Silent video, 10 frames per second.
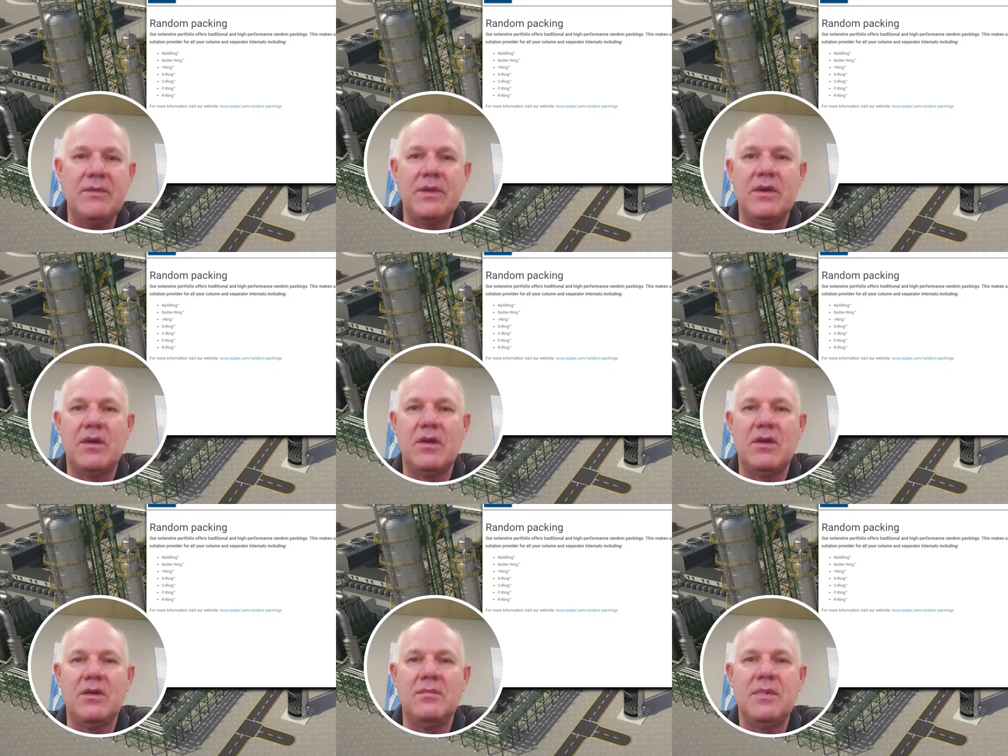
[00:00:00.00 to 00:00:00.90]
With
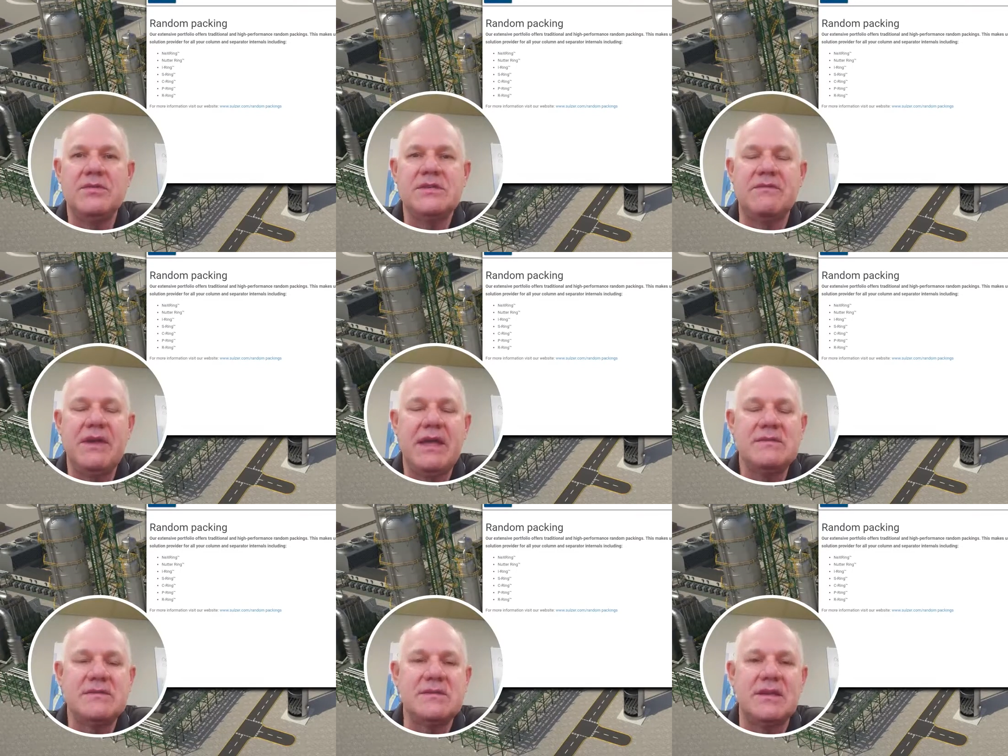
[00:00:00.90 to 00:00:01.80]
our most
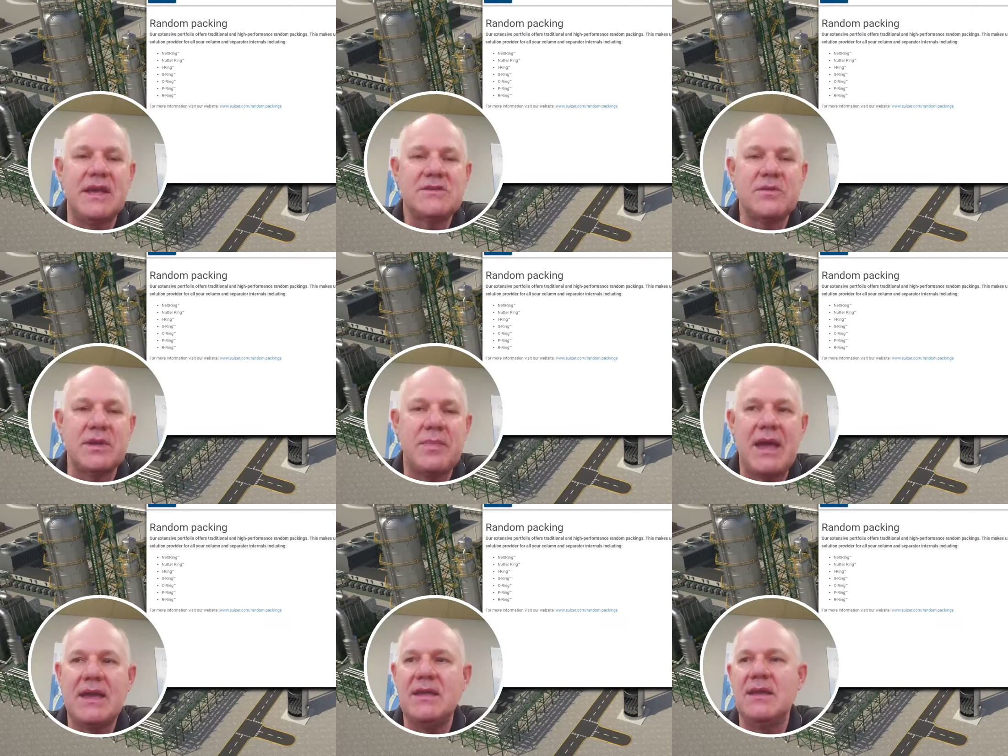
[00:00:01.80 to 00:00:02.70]
advanced is the next ring
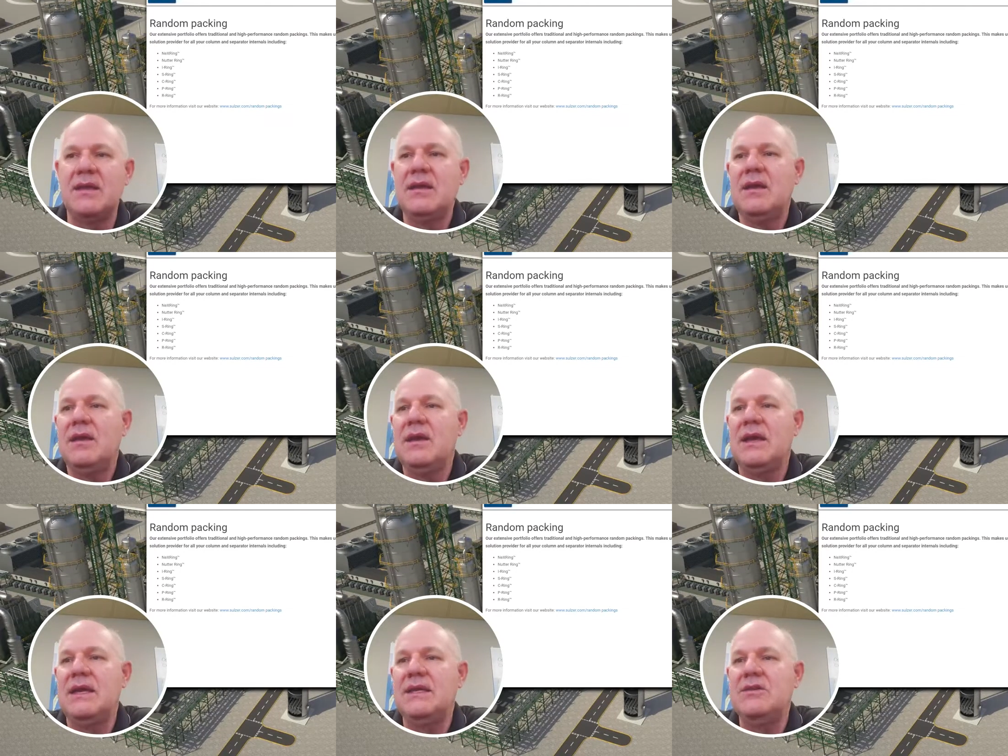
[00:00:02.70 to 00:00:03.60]
packing.
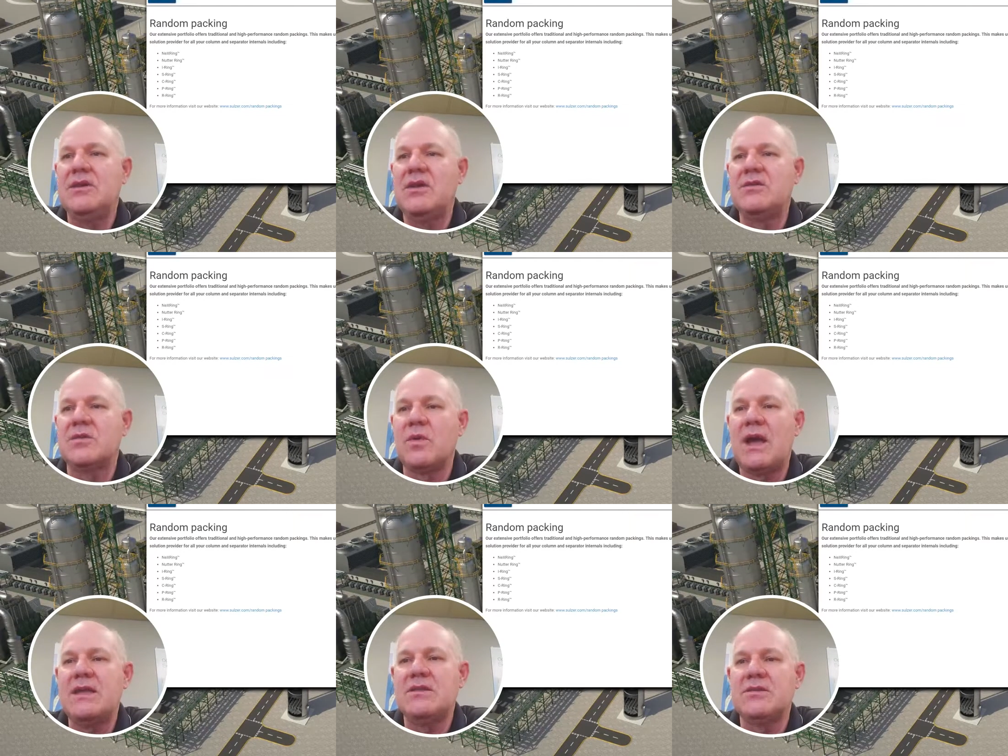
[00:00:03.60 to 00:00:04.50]
And you go to the
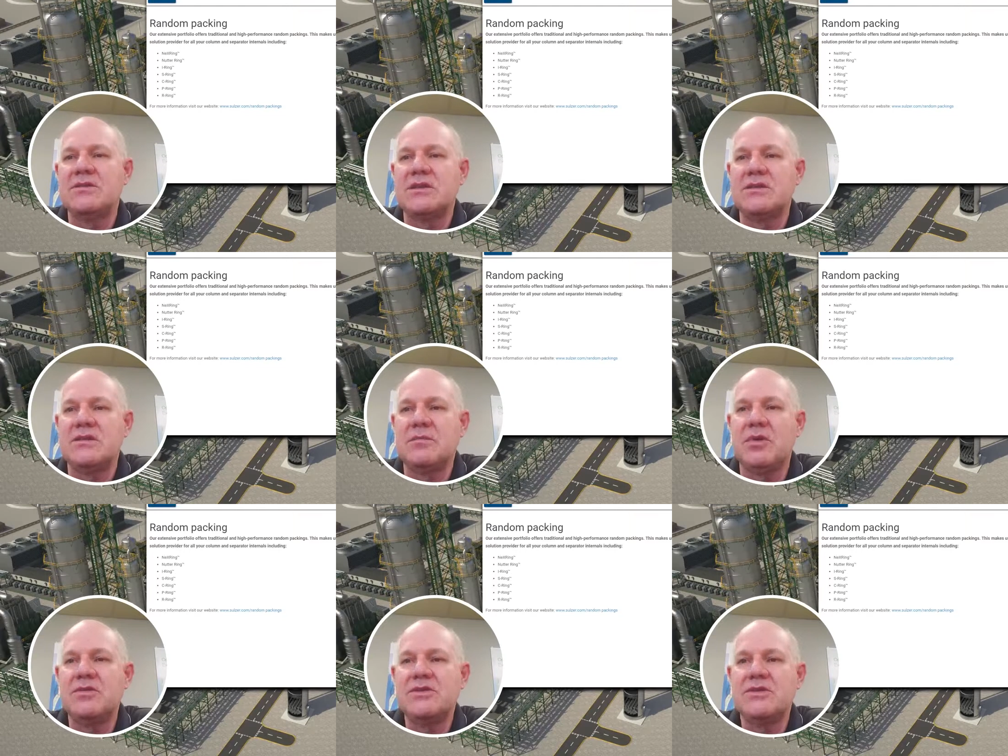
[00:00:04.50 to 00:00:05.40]
right, there's a
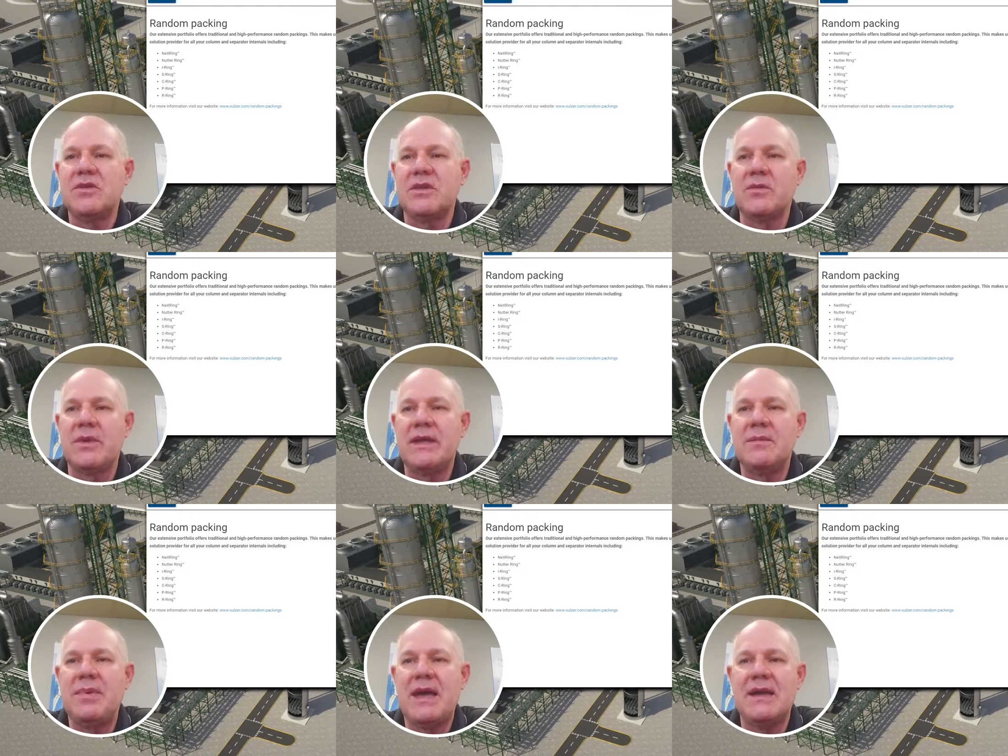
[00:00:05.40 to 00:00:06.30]
brochure on the
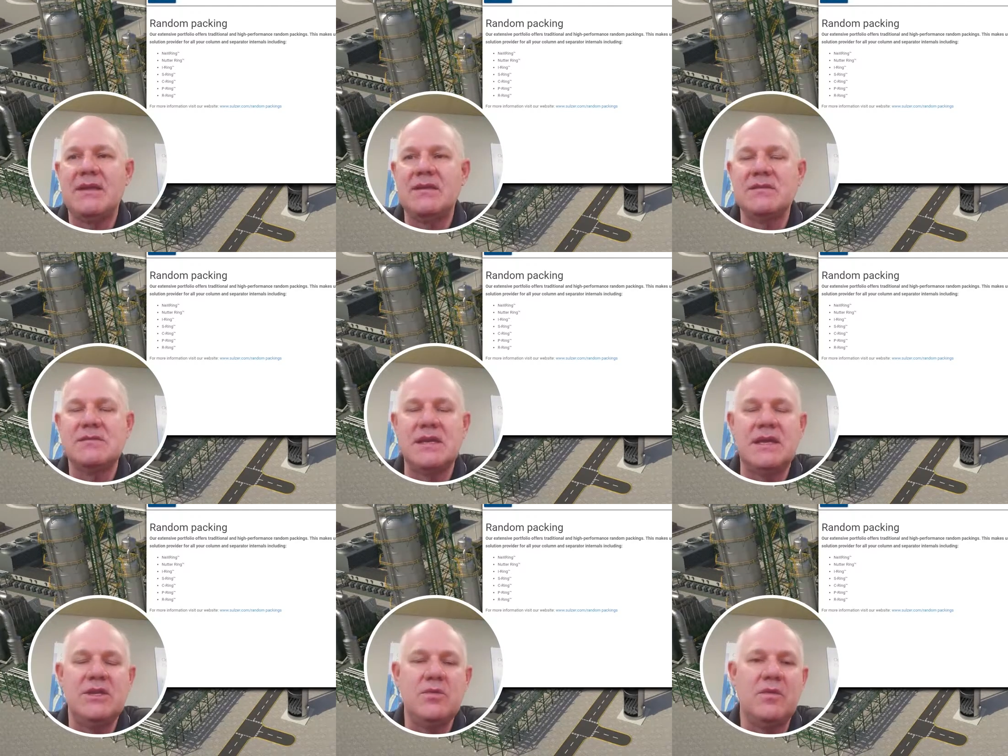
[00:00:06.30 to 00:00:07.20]
random packings,
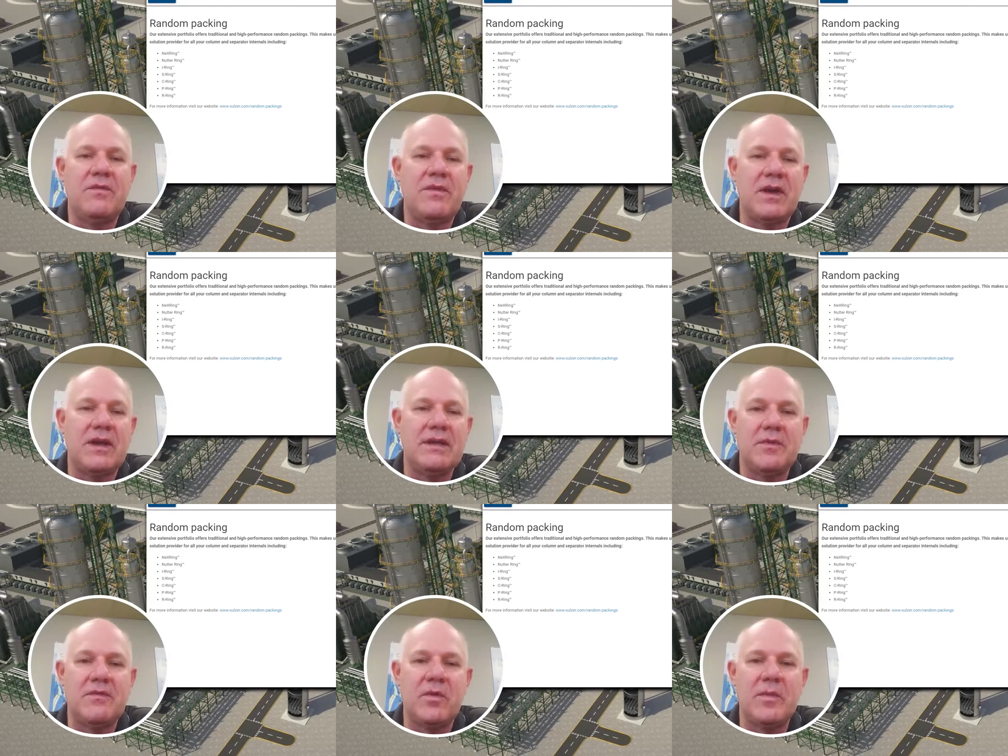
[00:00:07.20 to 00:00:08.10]
and you will find
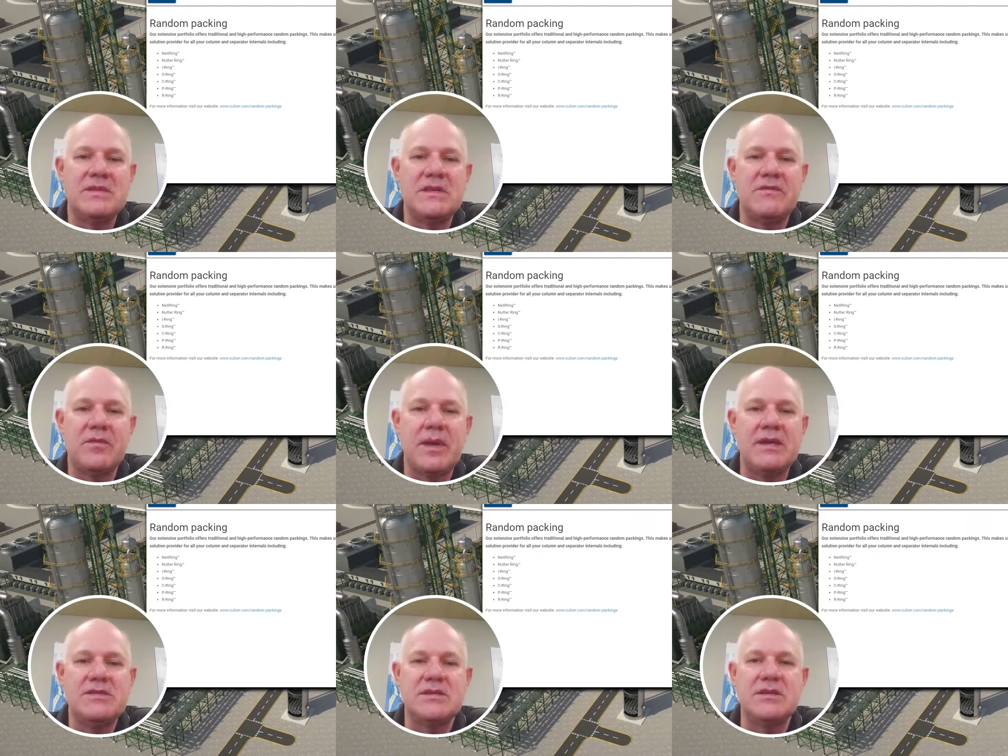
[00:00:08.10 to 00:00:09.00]
performance
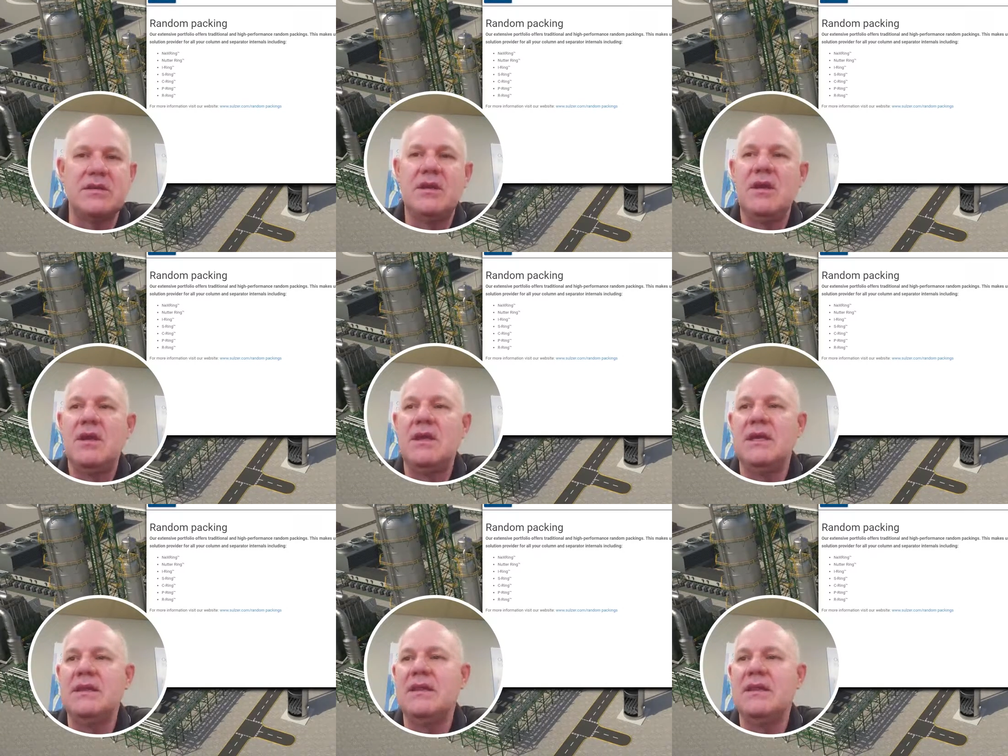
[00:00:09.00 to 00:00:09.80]
information in